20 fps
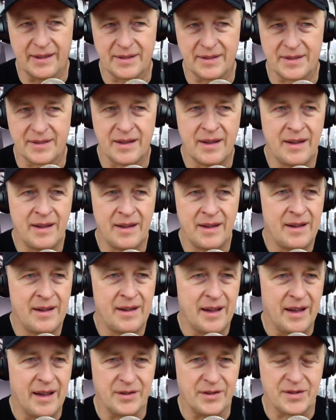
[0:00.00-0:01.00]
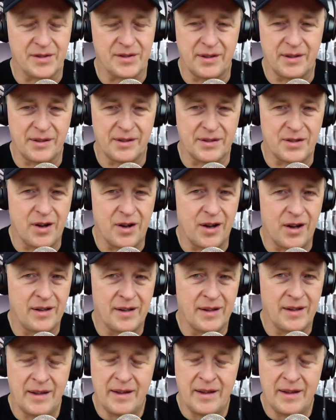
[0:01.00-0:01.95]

And you're starting to talk,